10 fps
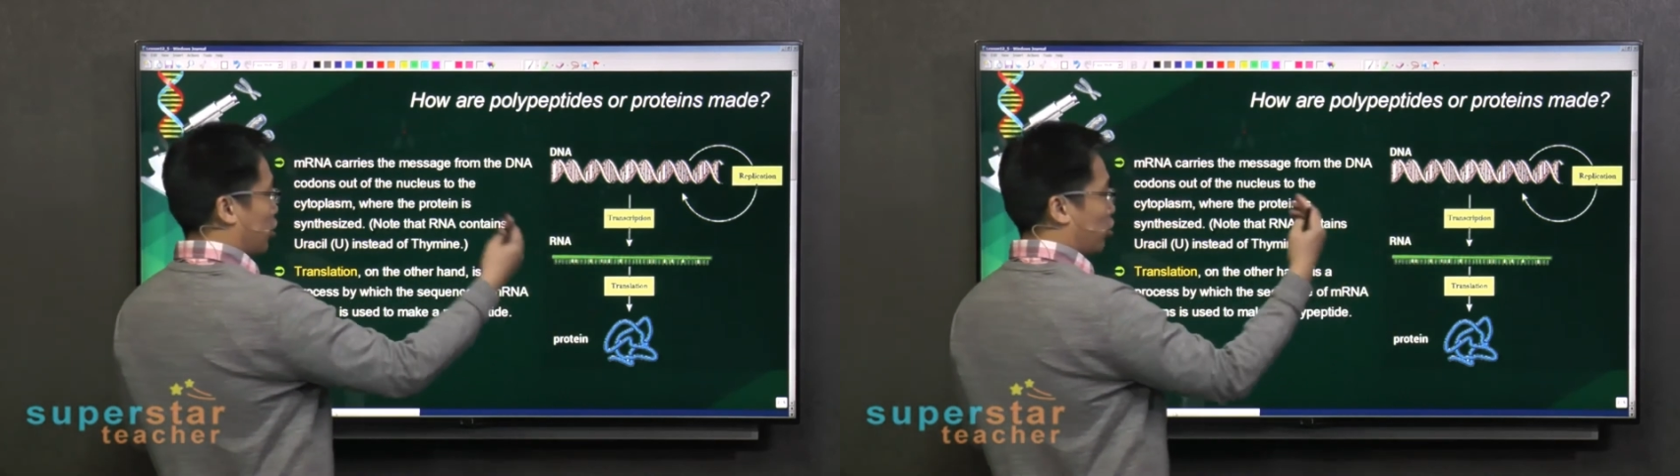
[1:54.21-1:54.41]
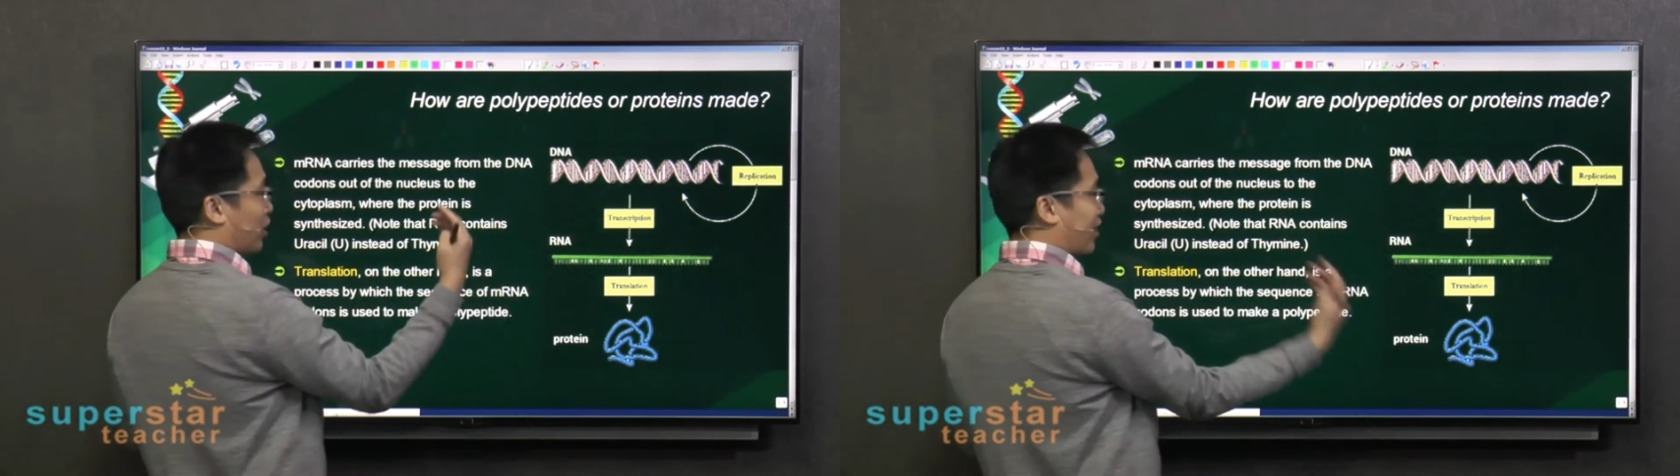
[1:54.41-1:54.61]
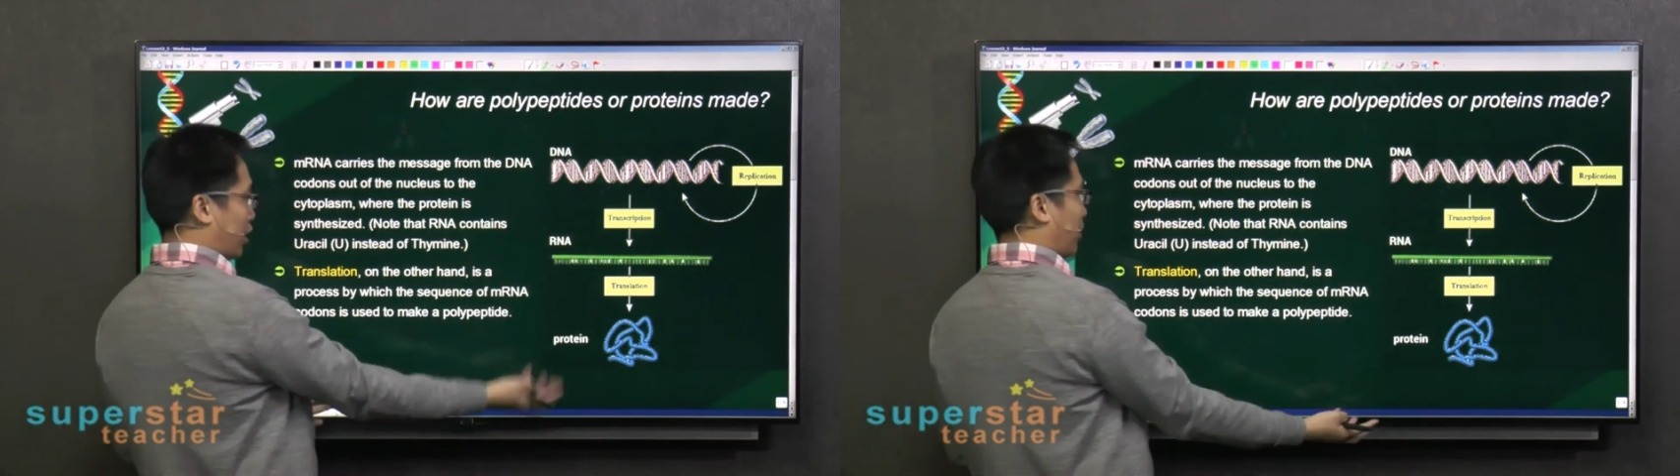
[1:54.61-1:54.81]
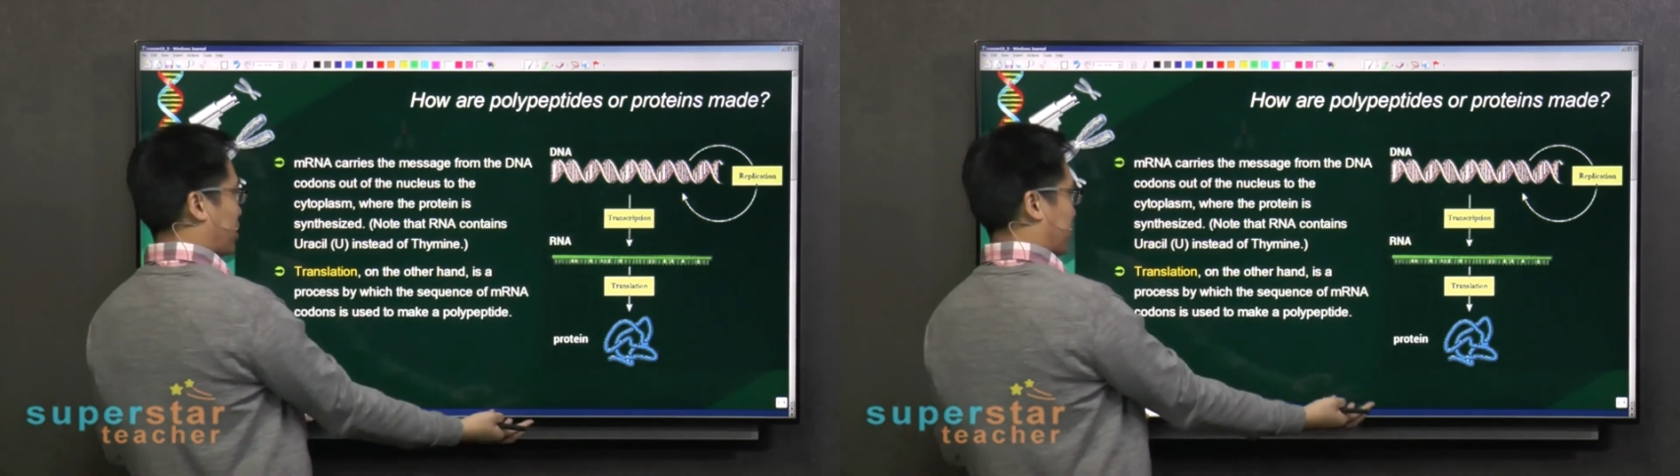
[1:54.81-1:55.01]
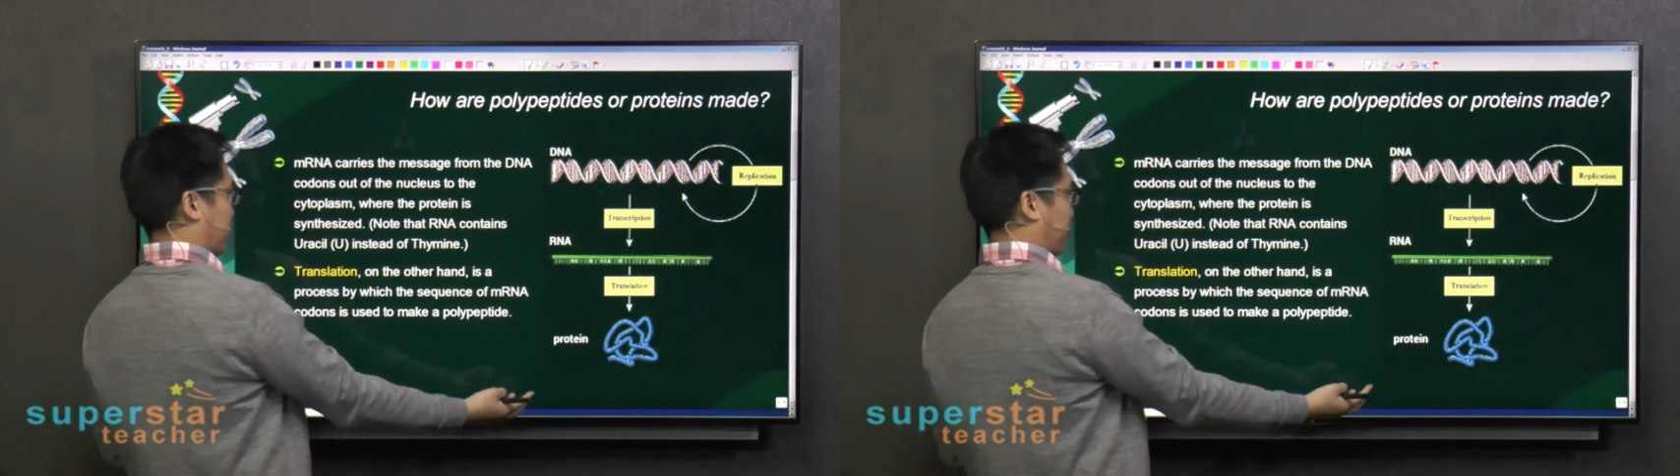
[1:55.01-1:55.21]
to the
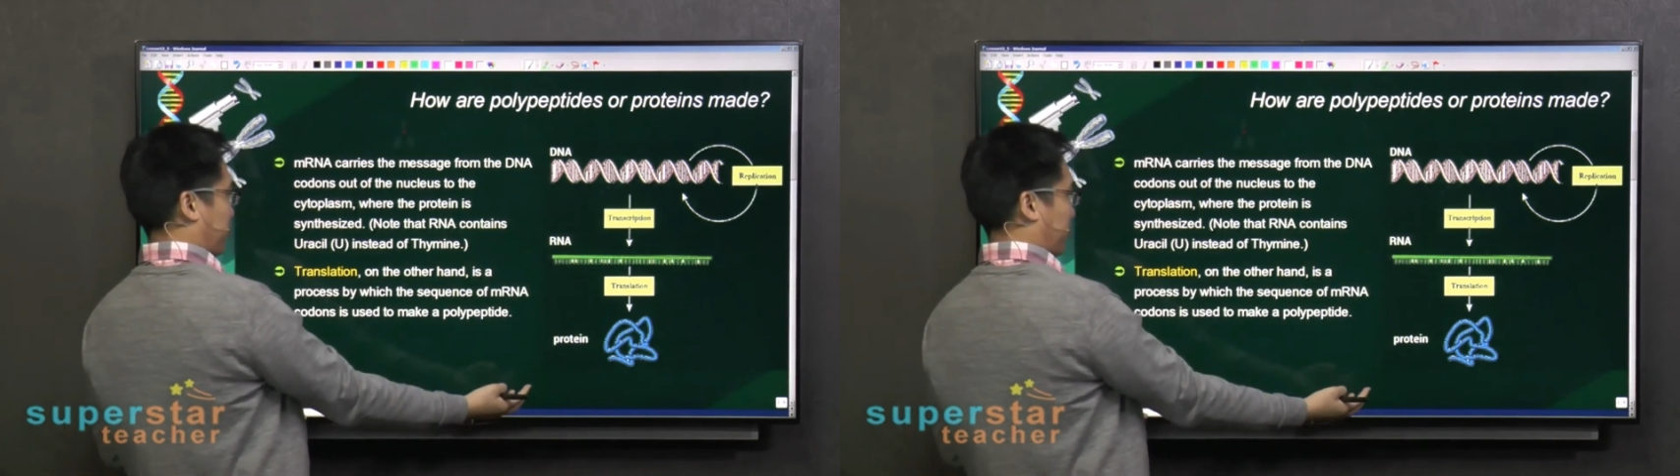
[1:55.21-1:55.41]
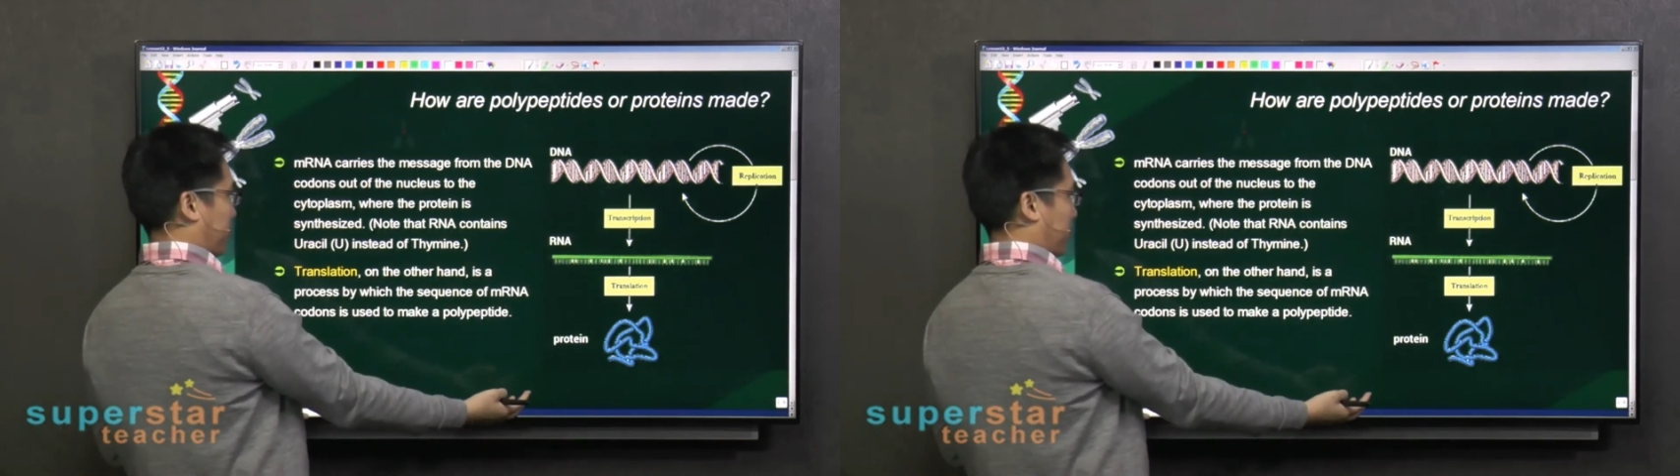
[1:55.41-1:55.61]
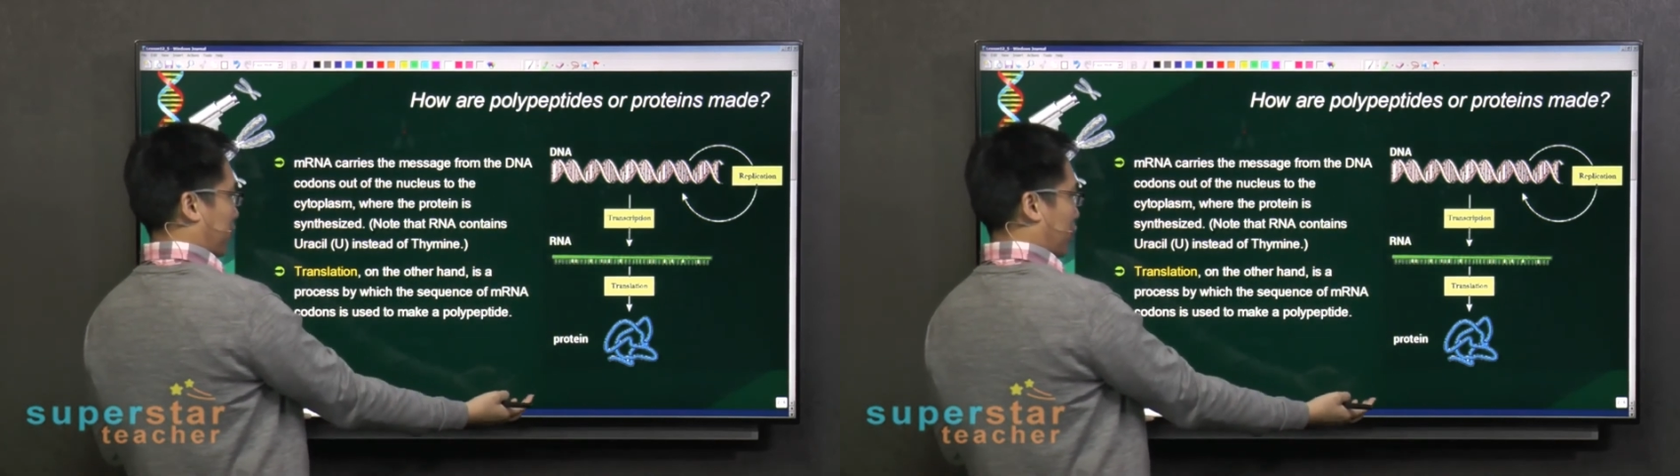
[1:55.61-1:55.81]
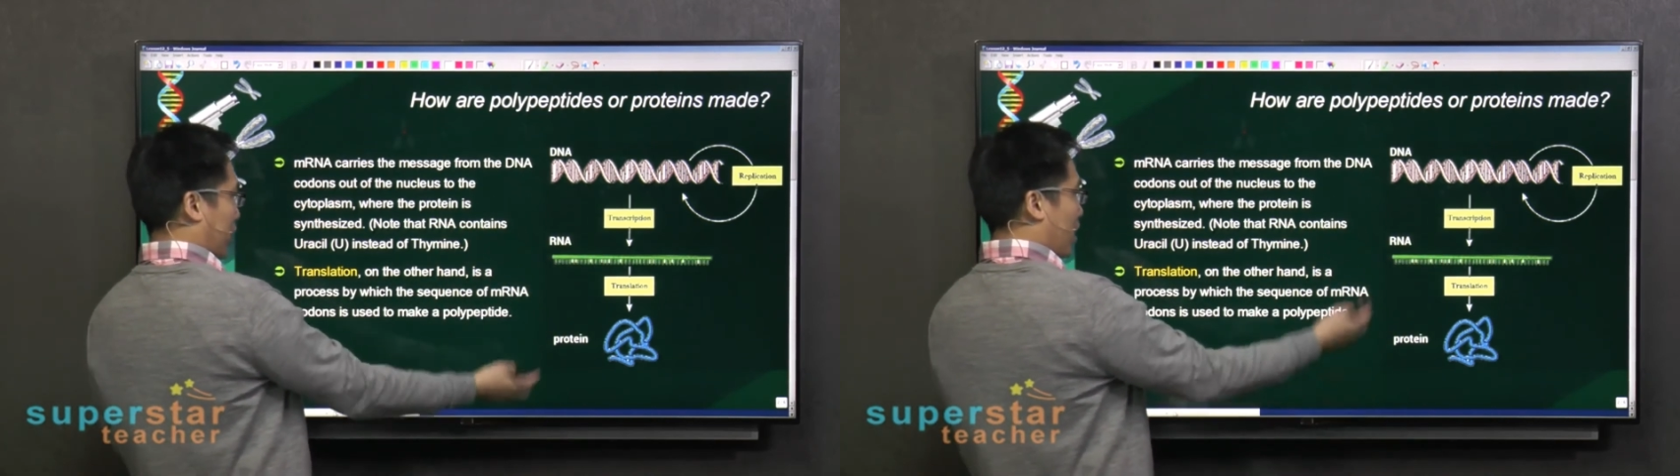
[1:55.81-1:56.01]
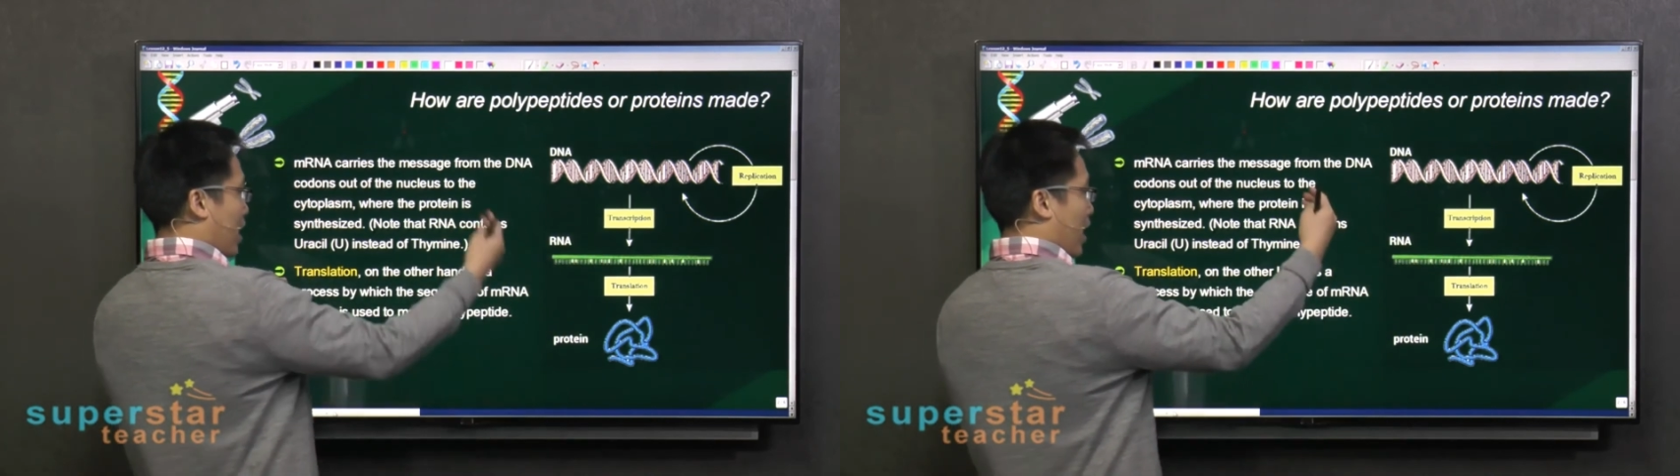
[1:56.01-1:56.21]
cytoplasm. Okay,